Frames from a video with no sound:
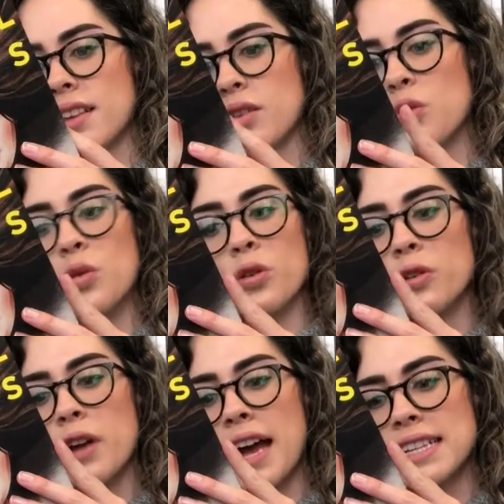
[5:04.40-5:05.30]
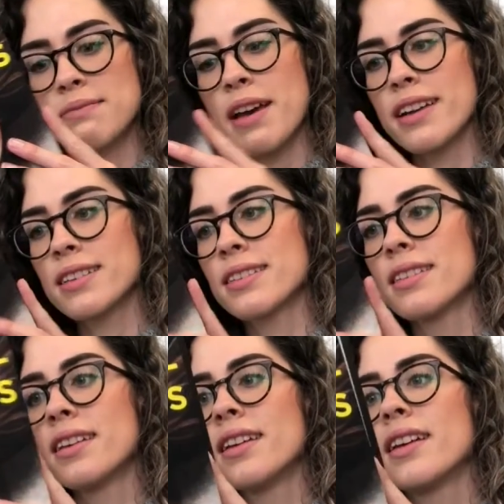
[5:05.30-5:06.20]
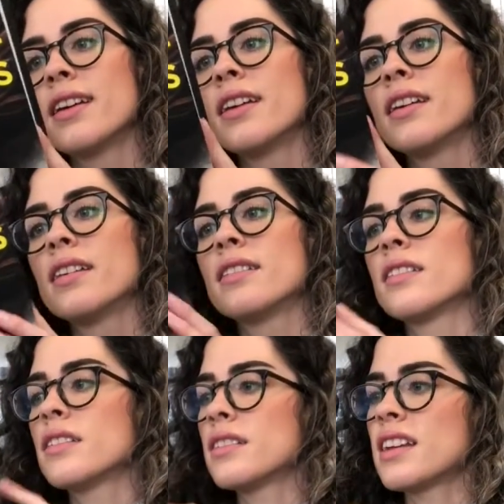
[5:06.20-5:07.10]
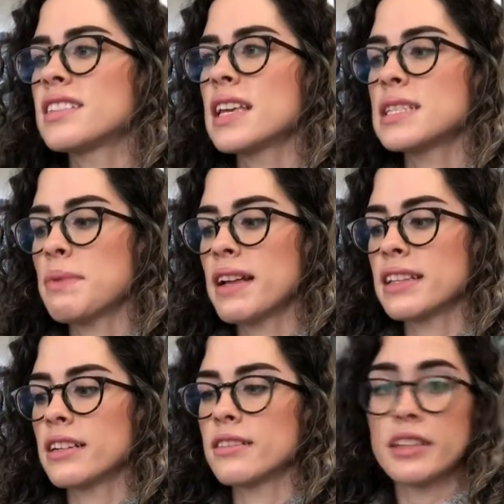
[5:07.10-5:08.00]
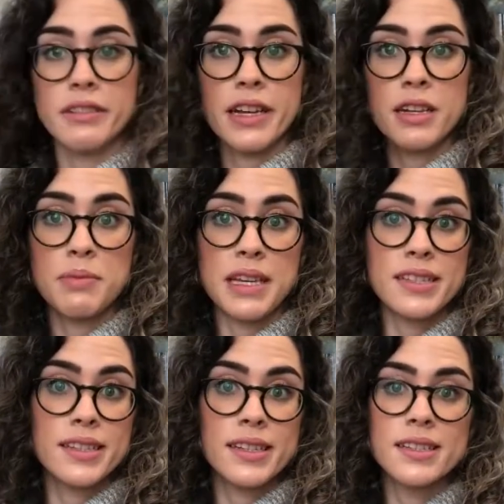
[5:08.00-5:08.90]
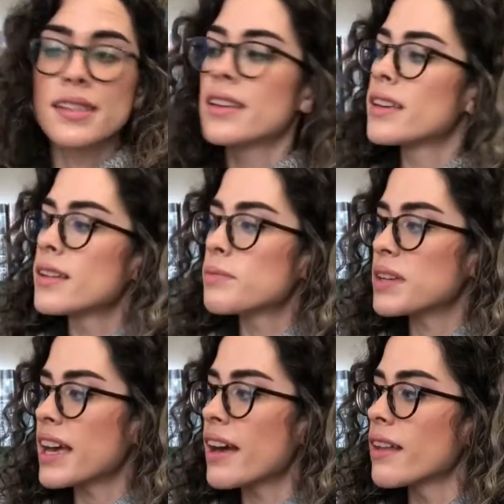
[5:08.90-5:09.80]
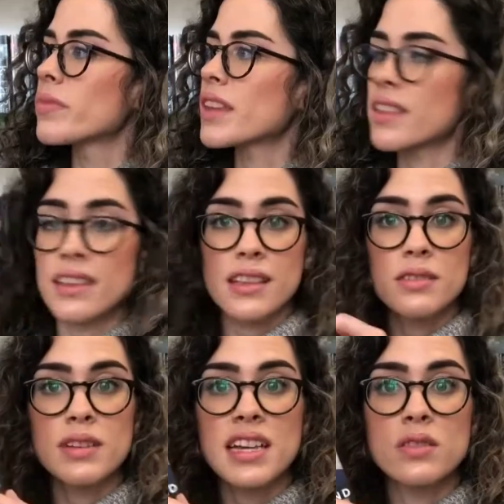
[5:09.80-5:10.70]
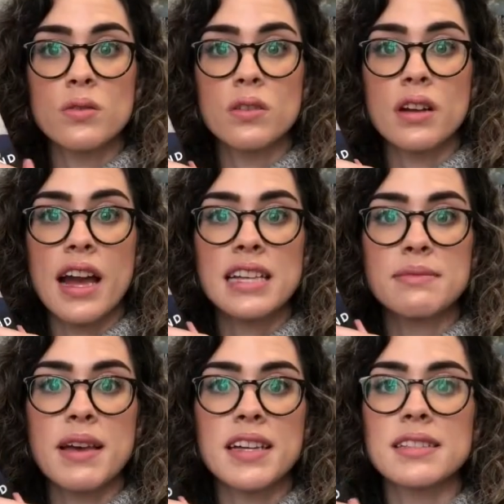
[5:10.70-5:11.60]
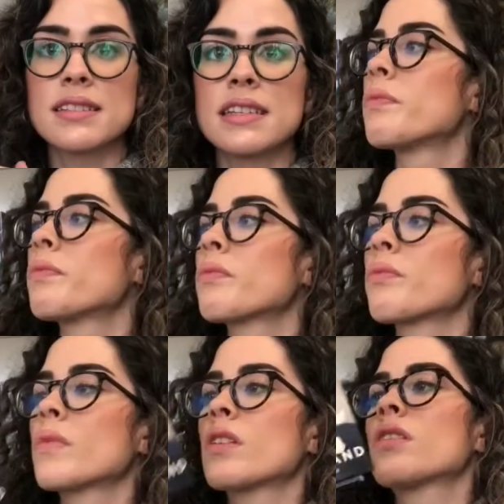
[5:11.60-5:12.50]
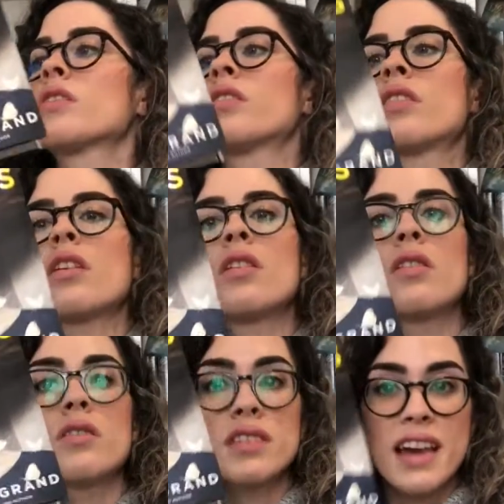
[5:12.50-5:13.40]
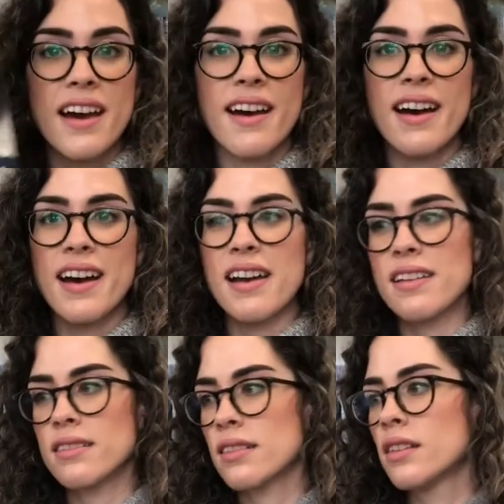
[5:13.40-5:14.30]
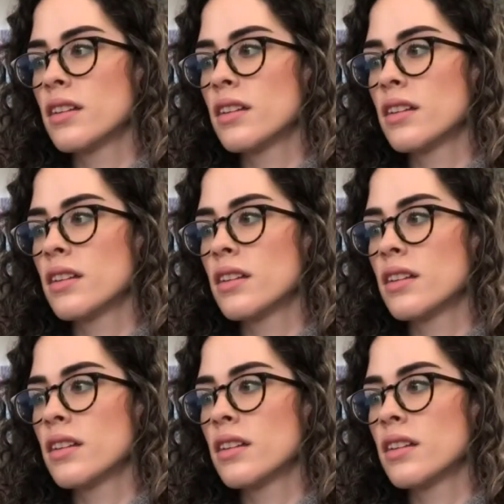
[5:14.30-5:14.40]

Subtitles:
like horror aspects. Did I say it's by Claire LeGrand? Because it is. But yeah, I think this one has horror aspects. So yeah, I